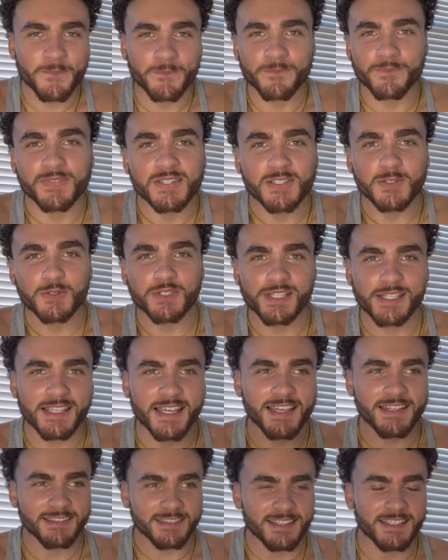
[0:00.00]
you could
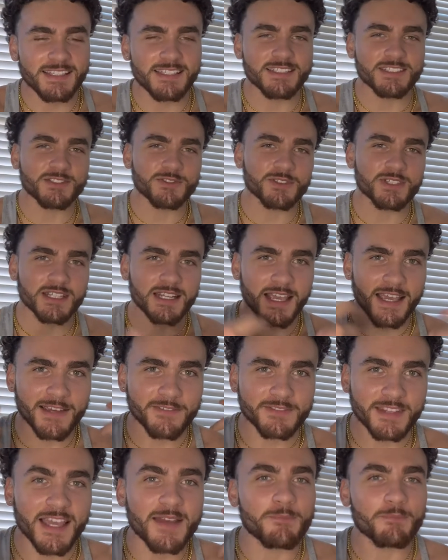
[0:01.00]
get lean. You can
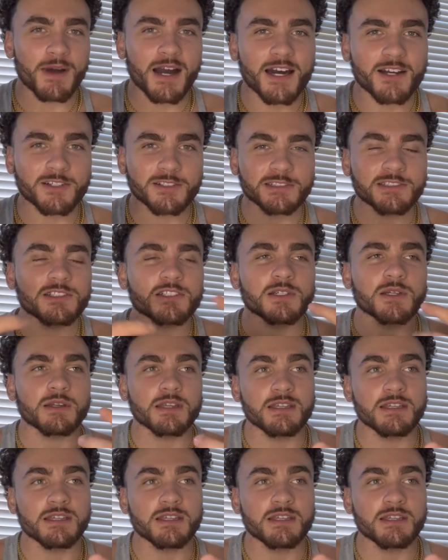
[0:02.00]
have that model look.